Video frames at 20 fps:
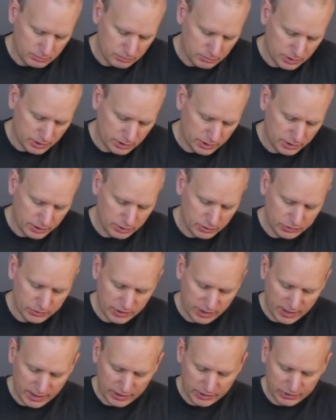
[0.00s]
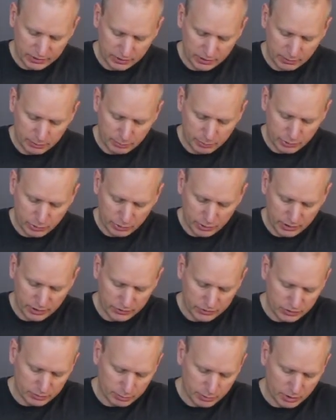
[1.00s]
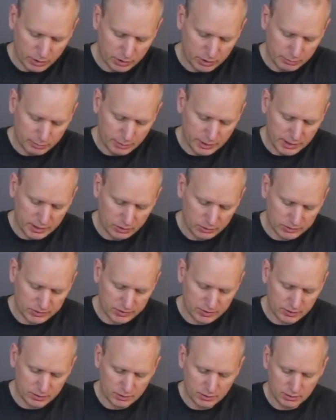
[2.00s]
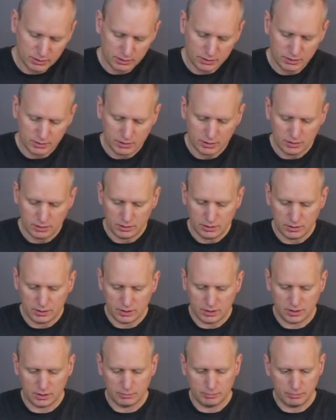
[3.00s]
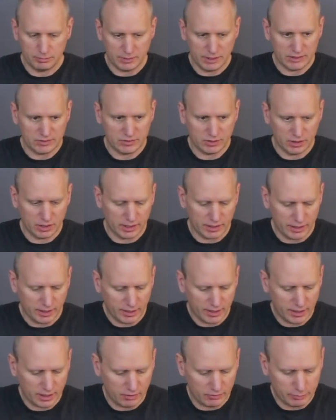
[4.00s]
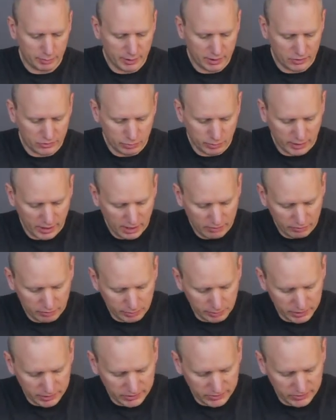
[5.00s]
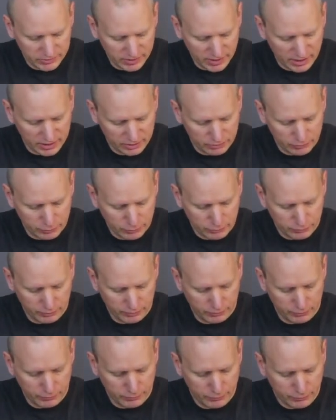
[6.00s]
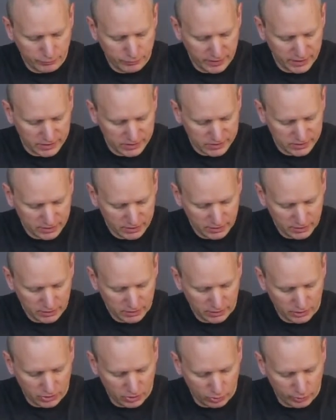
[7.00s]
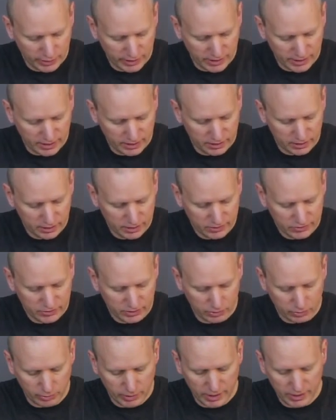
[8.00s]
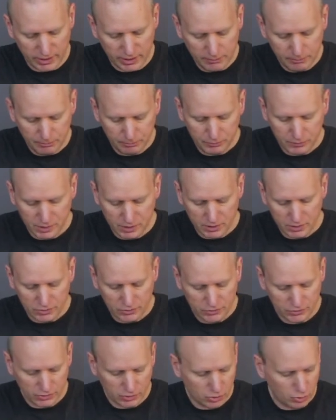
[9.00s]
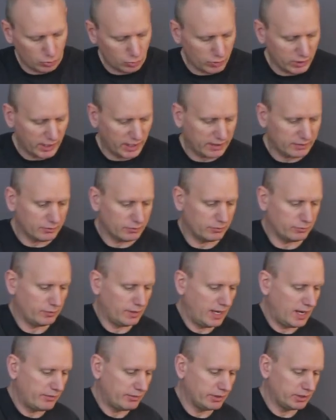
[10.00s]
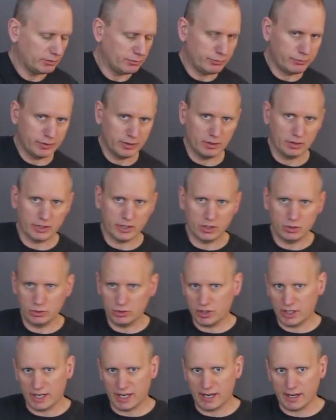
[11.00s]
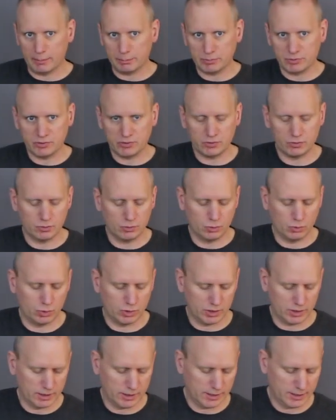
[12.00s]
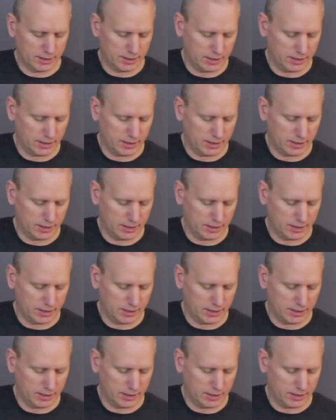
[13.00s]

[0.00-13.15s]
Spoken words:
I'm going to use actually a pretty small amount. That's all I have, because we have a really solid fit going into this already. So we're not having to fill huge gaps or